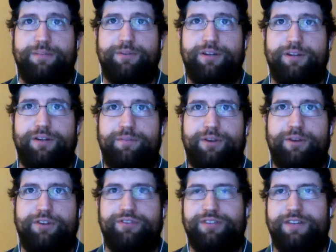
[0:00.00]
But we're gonna go with
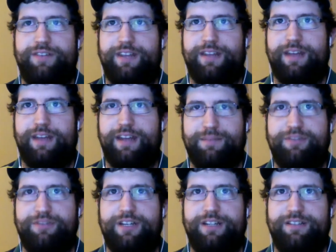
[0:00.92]
Marshall. Do you have any
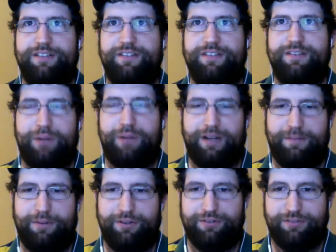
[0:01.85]
objections to Brandon
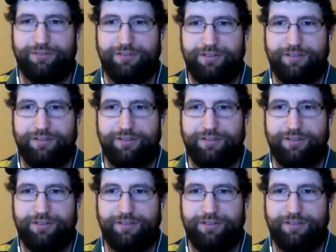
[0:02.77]
Marshall?